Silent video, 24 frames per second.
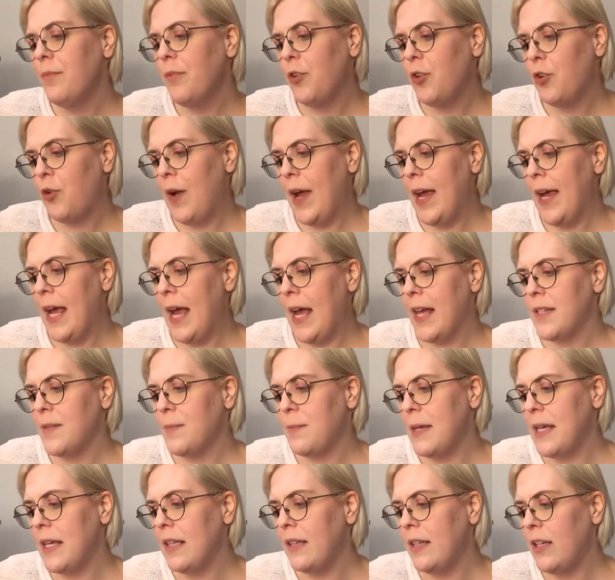Greg asked
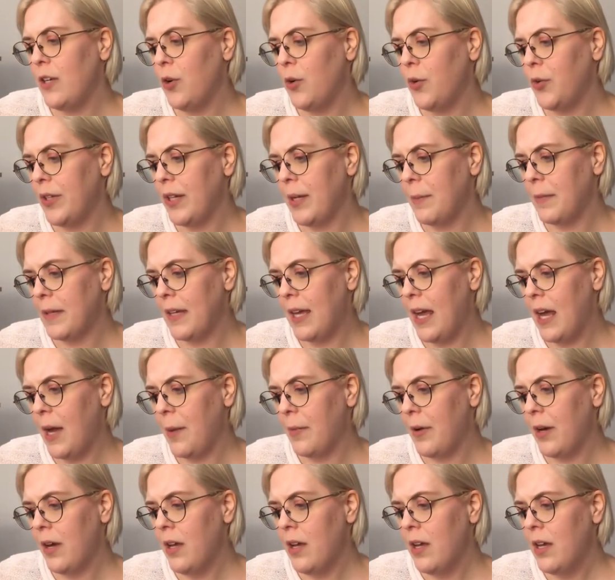meekly, holding up the
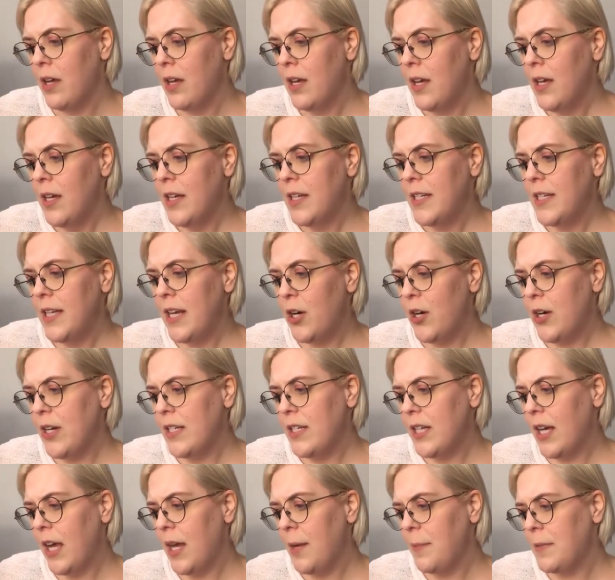camera. Terry
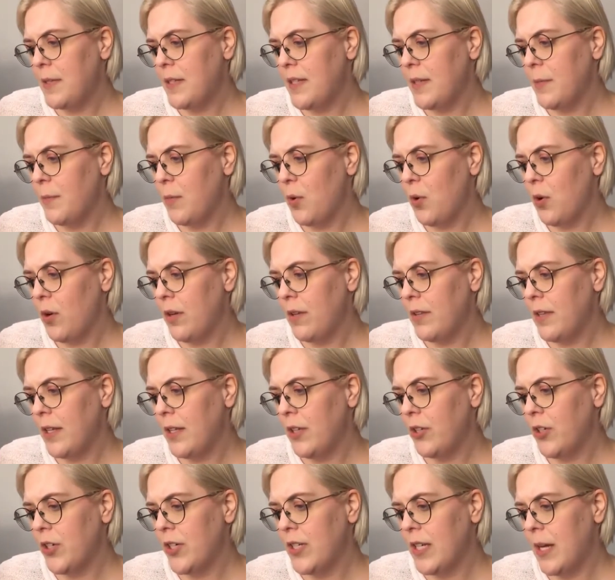typed some more, then
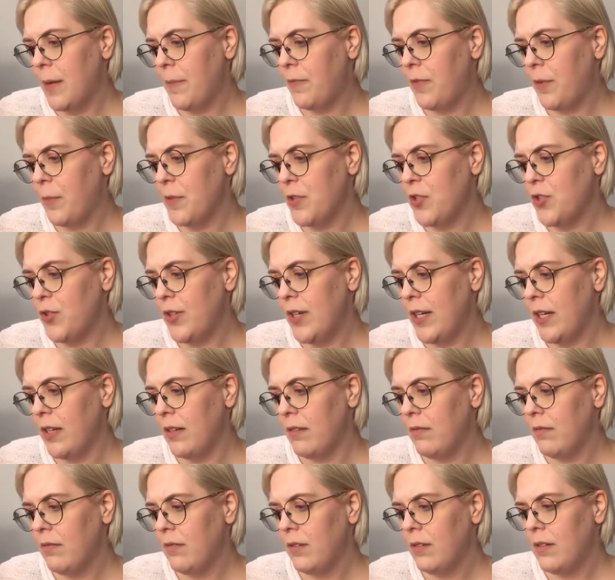looked up from the
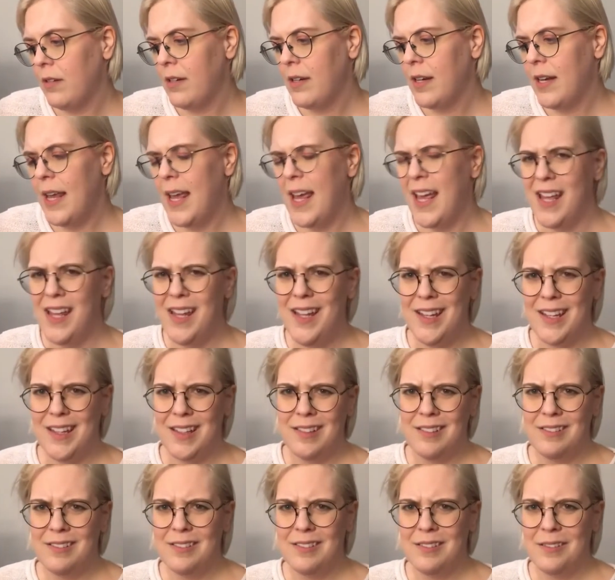screen. "Hey,
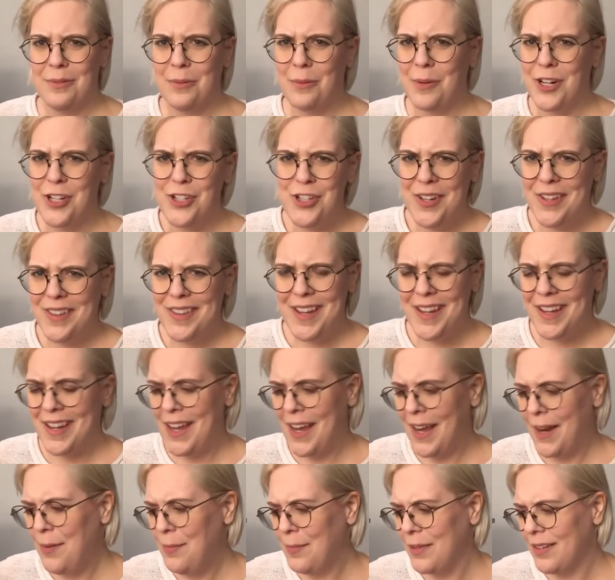where'd you get that
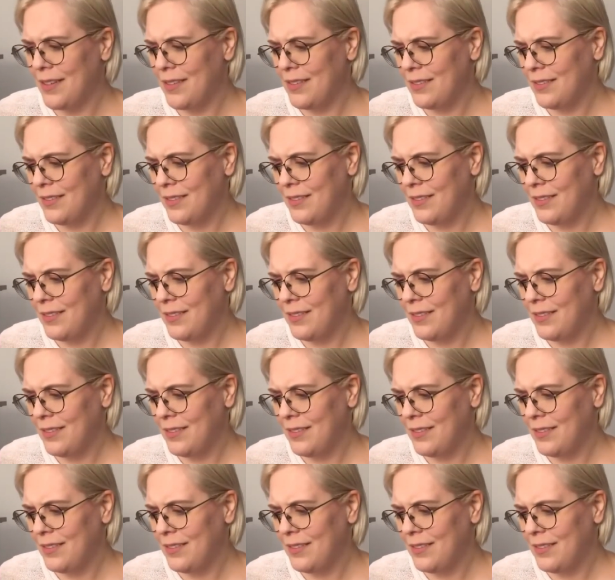camera?"